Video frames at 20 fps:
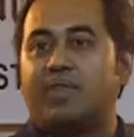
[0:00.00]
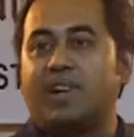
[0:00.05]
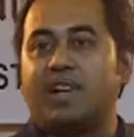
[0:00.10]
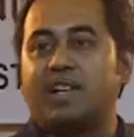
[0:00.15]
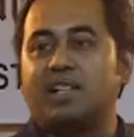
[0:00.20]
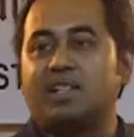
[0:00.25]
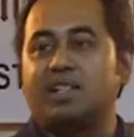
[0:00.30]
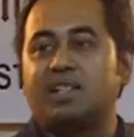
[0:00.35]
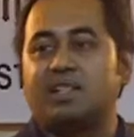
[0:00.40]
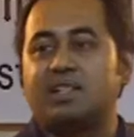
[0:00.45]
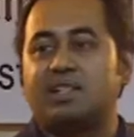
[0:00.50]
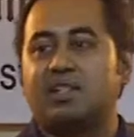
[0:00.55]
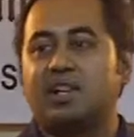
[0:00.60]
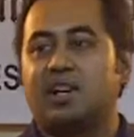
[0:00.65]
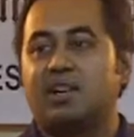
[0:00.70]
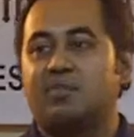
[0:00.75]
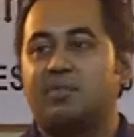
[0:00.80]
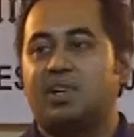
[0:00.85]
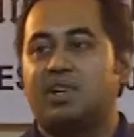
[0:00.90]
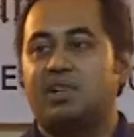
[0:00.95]
French,
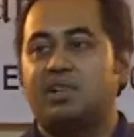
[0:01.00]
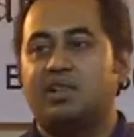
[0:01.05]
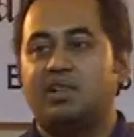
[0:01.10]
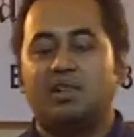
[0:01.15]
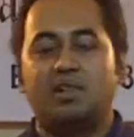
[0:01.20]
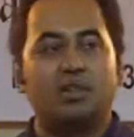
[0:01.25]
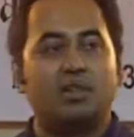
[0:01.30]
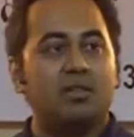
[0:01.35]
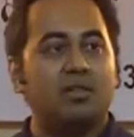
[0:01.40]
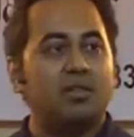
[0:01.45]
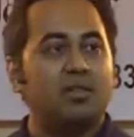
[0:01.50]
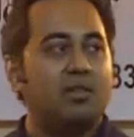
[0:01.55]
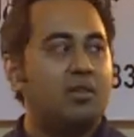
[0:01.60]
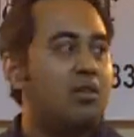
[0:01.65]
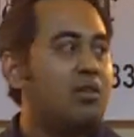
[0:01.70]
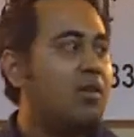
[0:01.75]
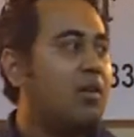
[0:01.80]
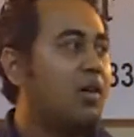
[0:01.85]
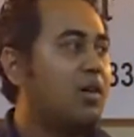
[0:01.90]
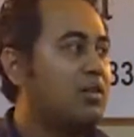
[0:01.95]
German,
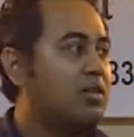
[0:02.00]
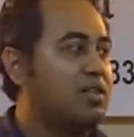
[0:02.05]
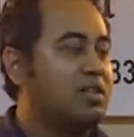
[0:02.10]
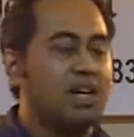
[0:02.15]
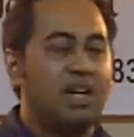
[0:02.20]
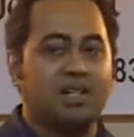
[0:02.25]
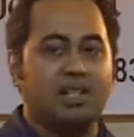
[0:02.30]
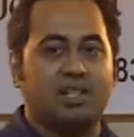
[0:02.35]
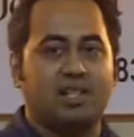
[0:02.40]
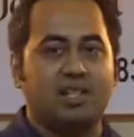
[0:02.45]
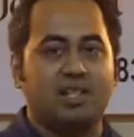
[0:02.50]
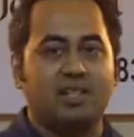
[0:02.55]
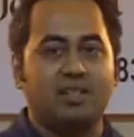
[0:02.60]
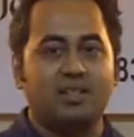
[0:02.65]
or Dutch.